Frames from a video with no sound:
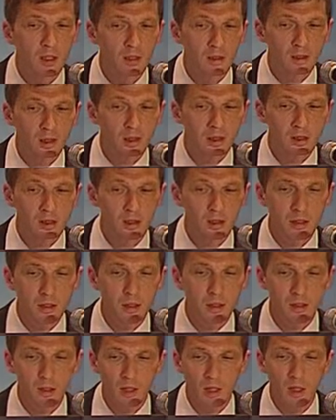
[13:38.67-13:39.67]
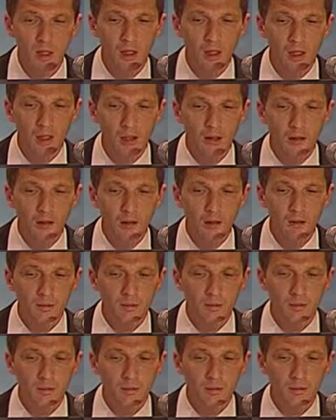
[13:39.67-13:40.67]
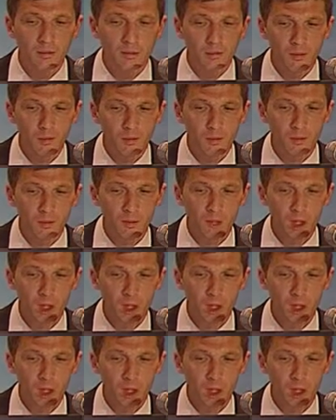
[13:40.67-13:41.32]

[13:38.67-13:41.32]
economic instructions or